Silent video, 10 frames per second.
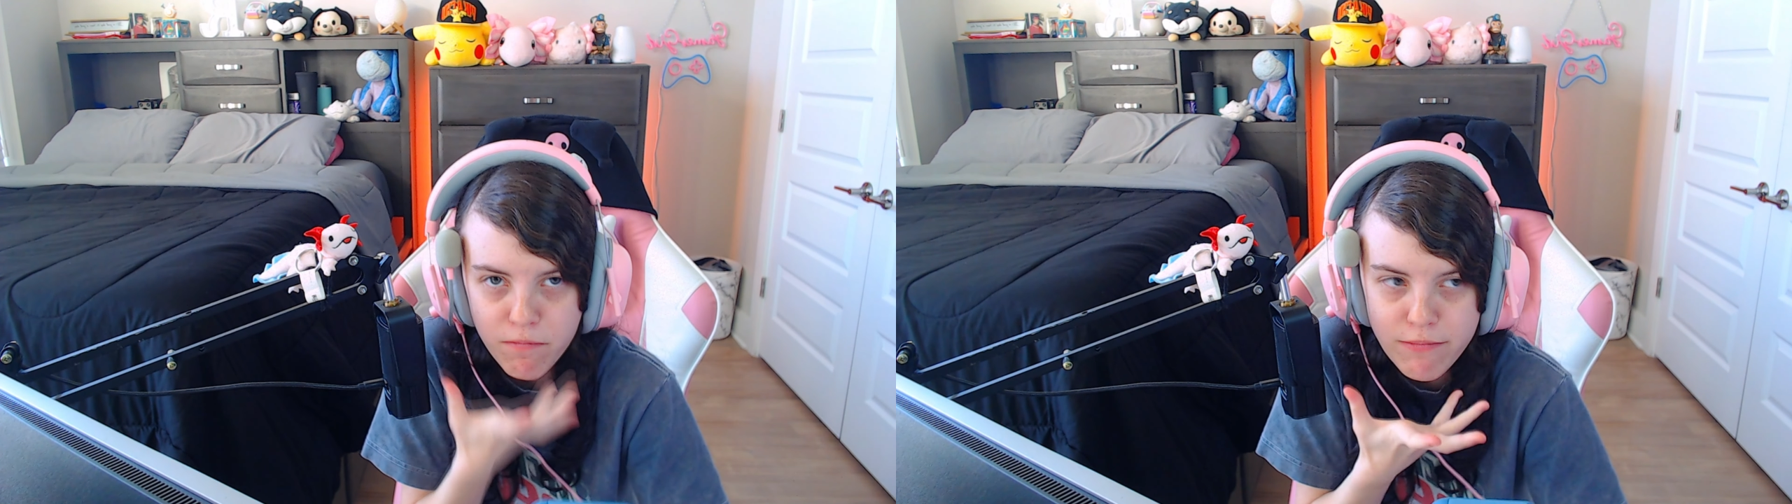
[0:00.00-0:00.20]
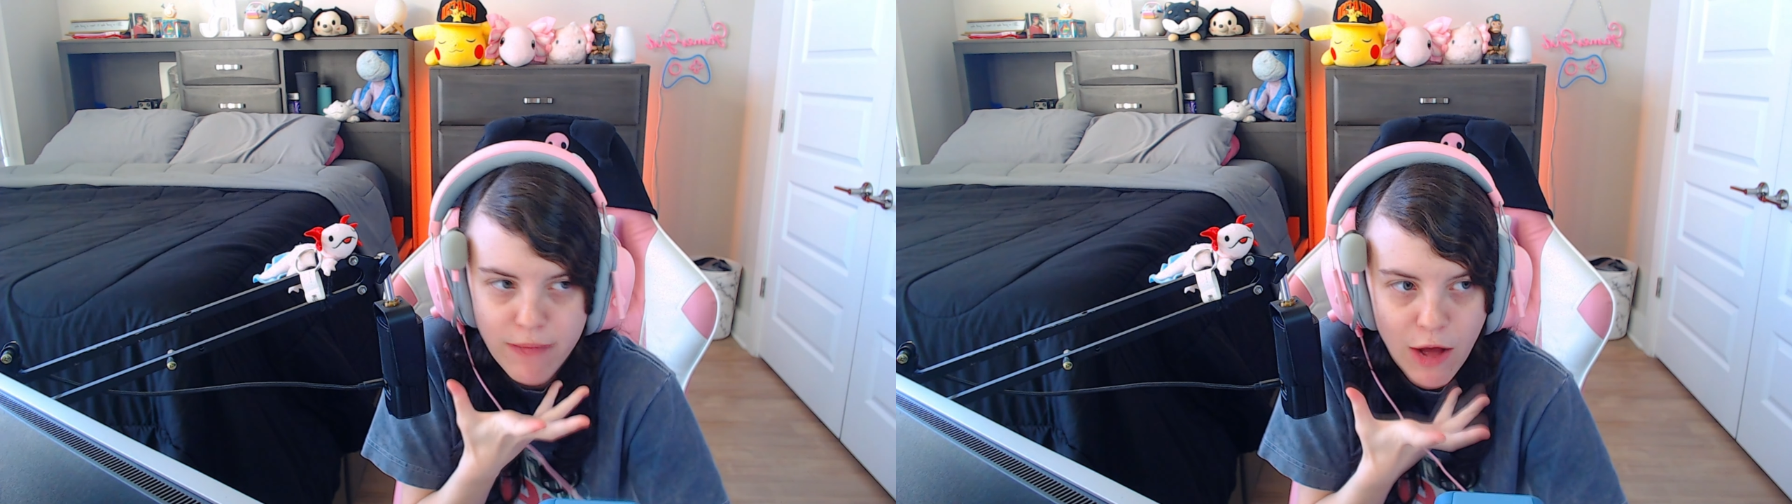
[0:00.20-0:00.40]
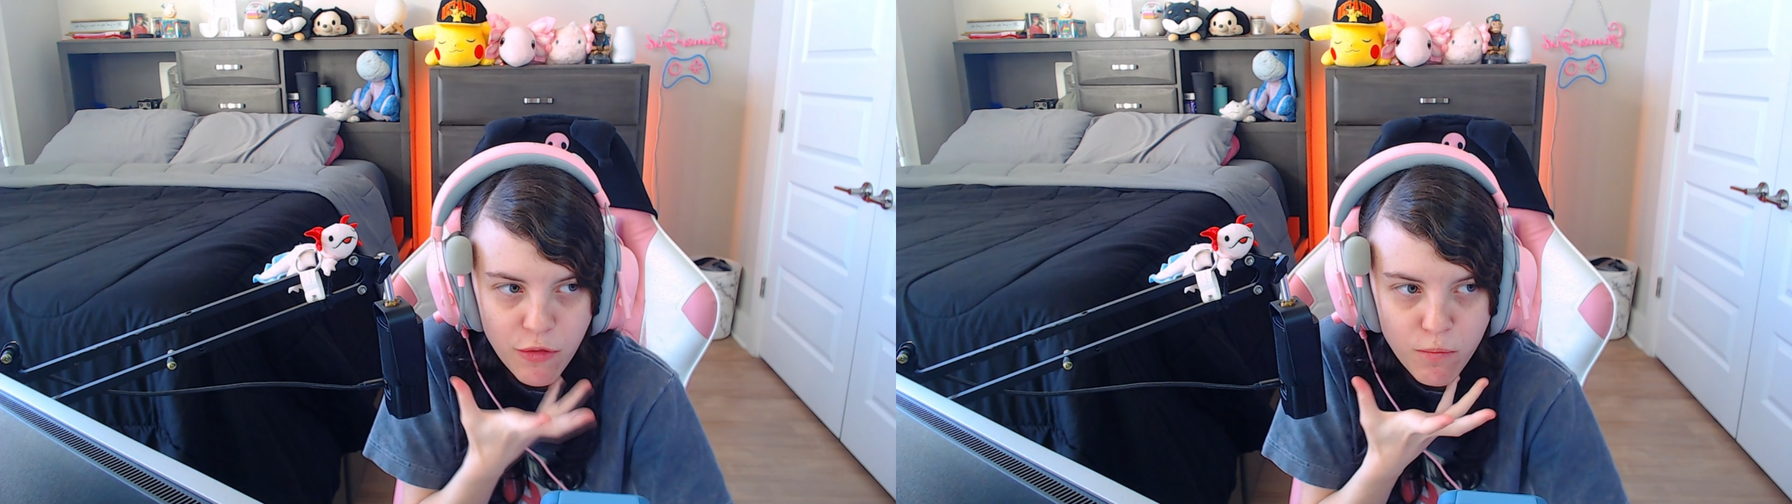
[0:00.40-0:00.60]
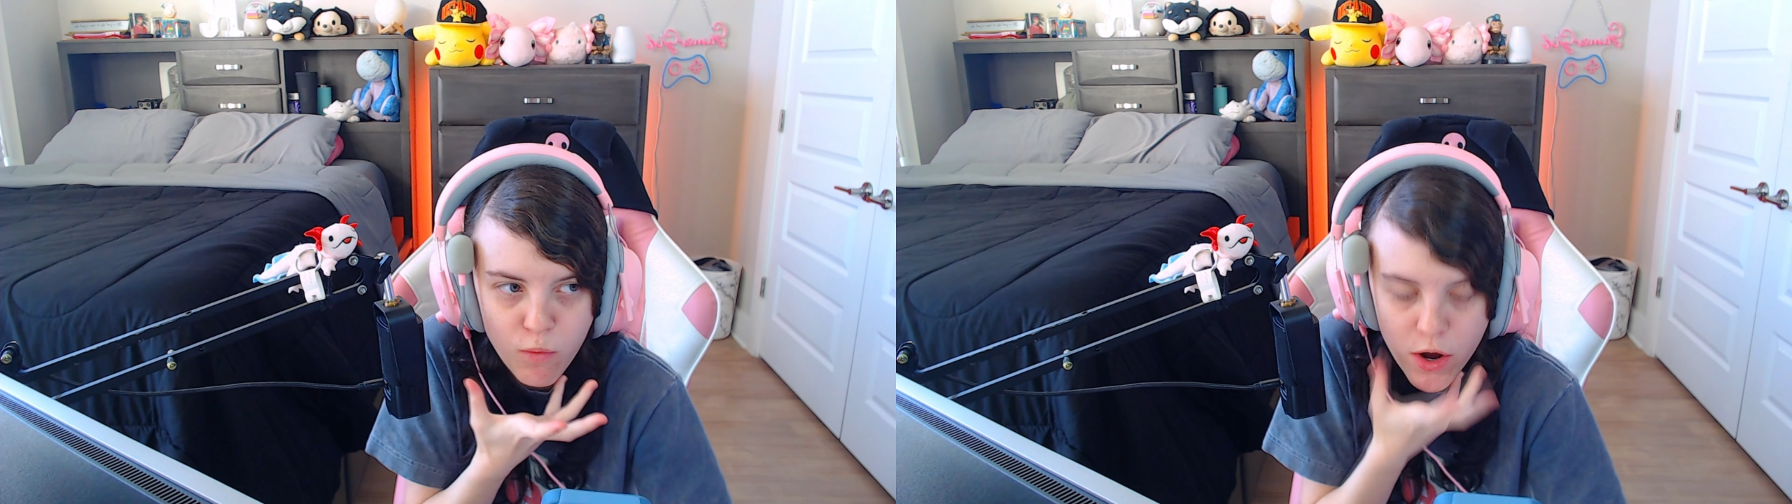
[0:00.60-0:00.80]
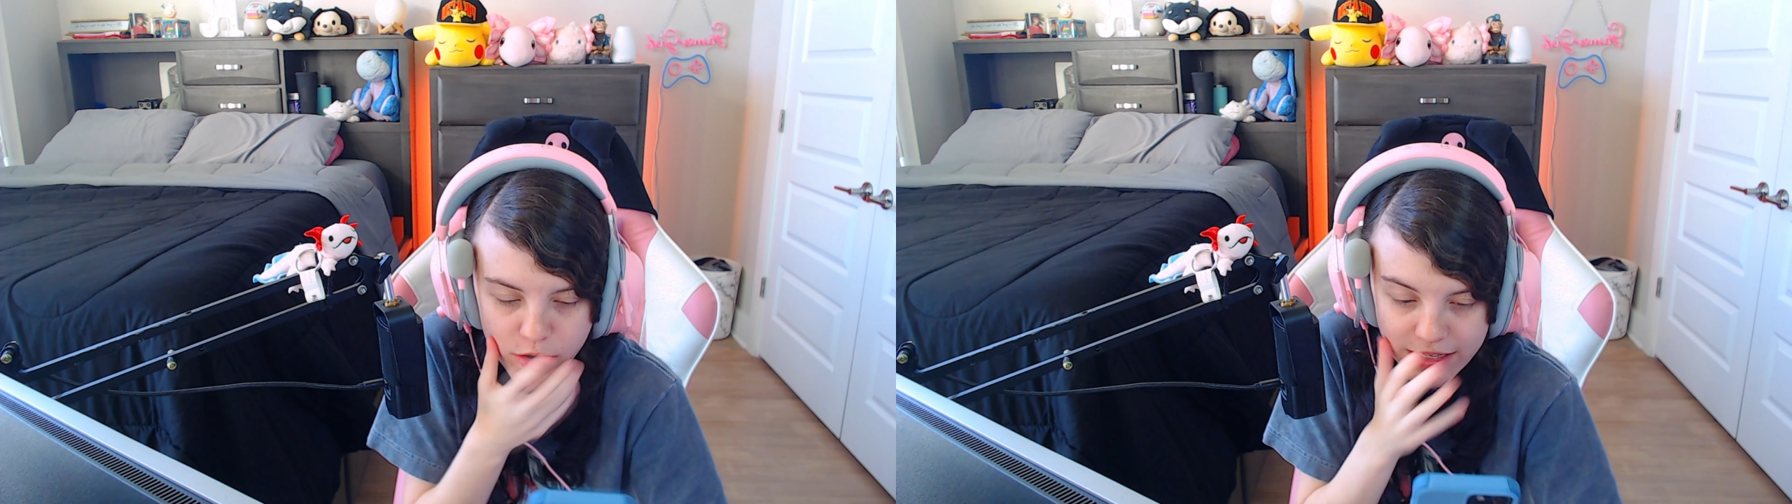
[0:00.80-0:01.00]
mouth
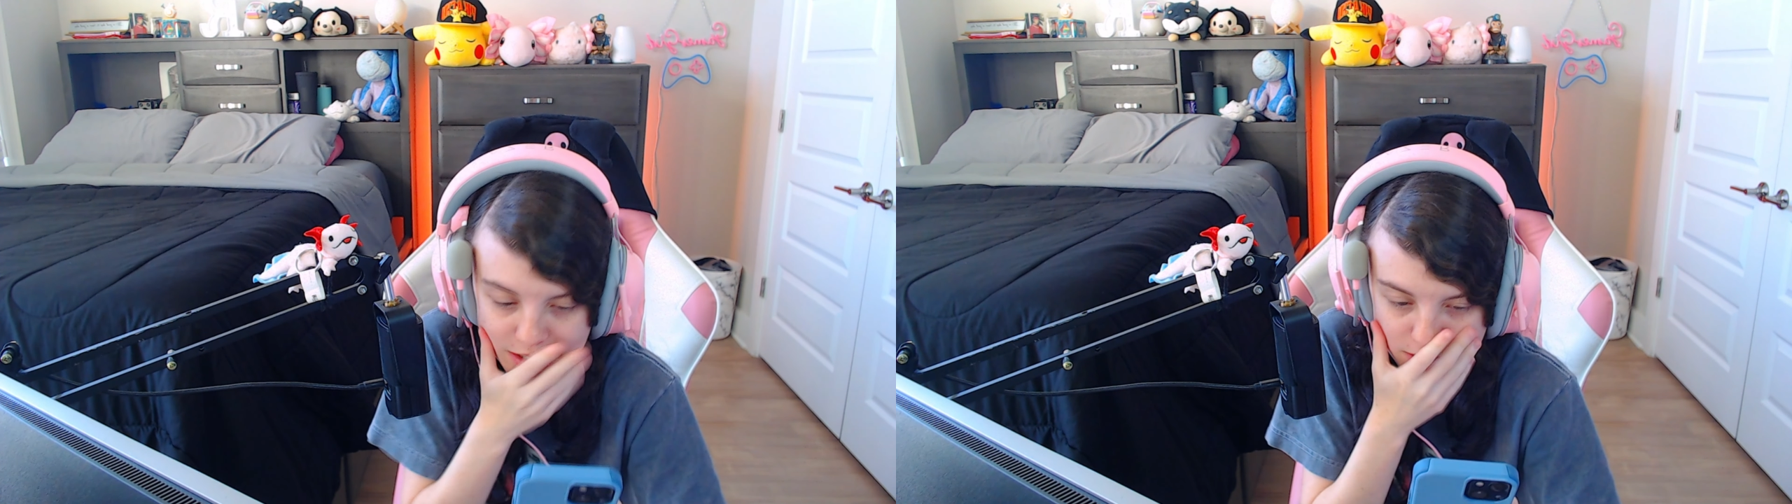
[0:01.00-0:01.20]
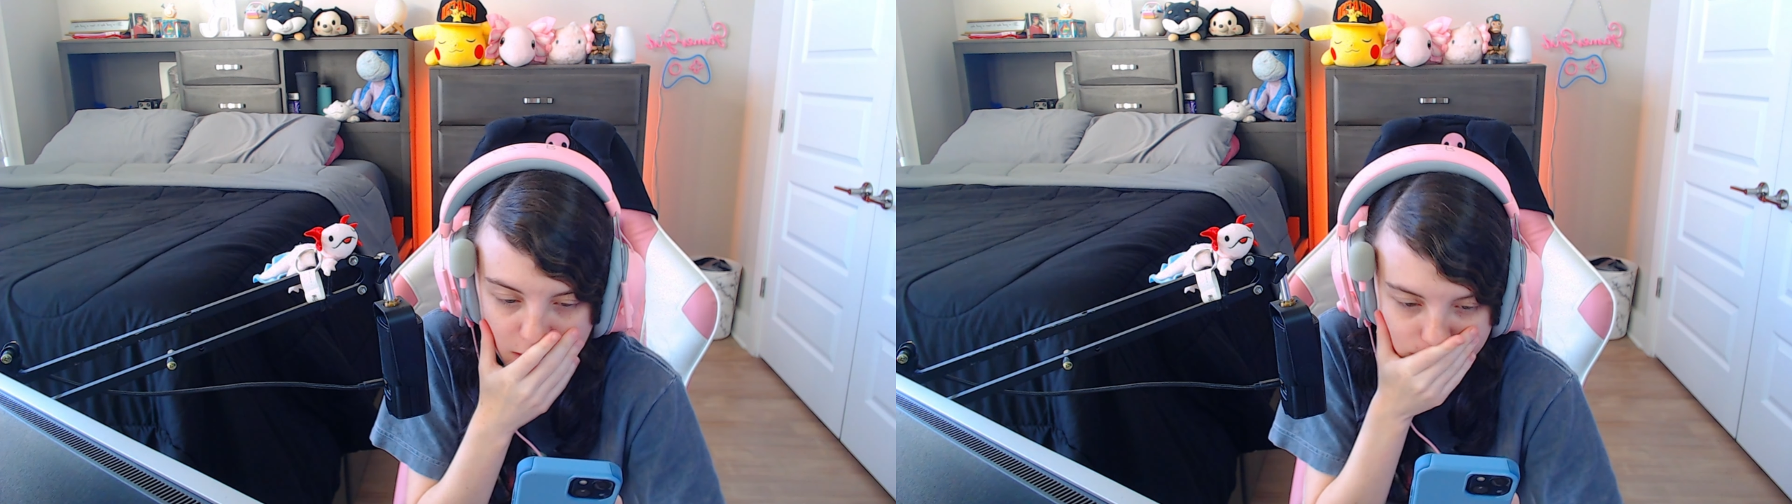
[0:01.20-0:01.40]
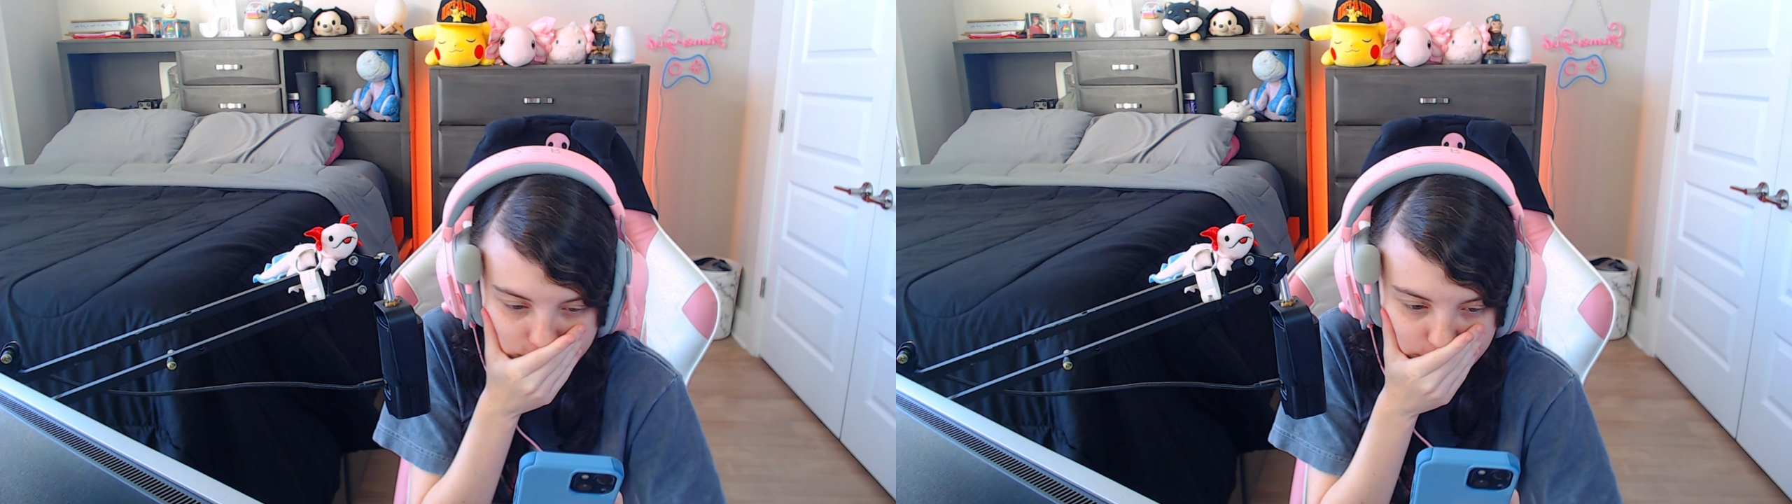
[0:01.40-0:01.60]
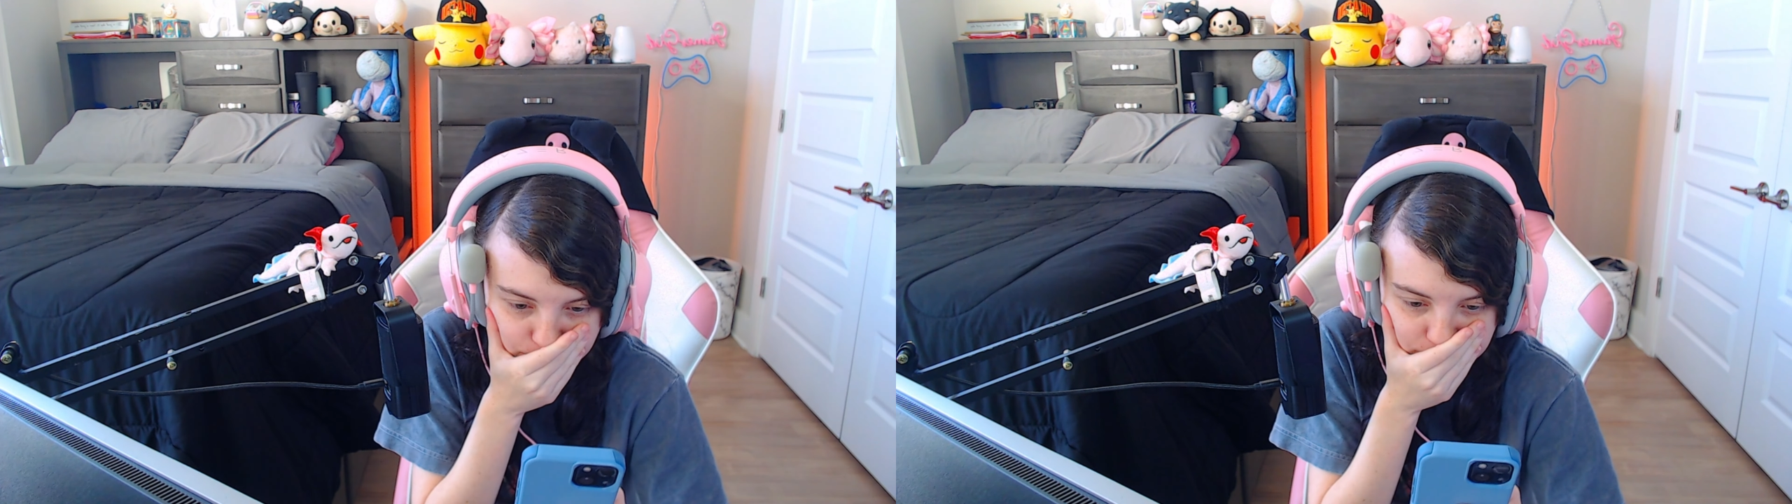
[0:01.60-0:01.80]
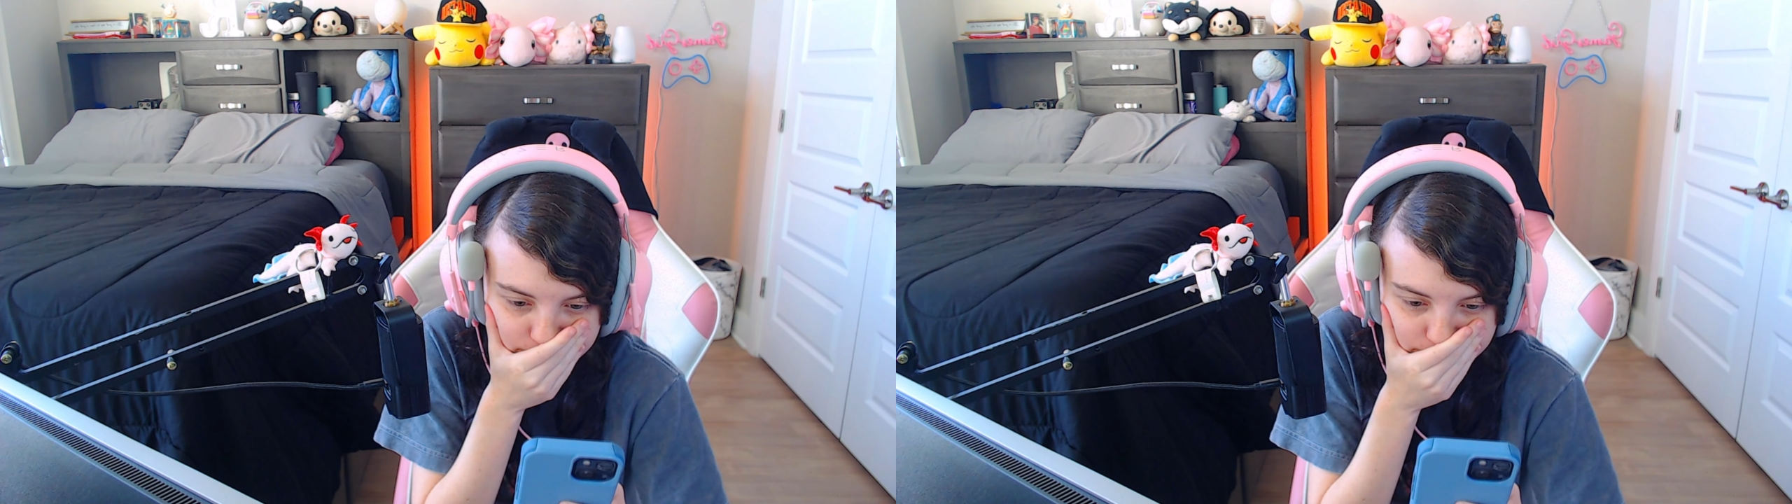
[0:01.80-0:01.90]
water. That's not good.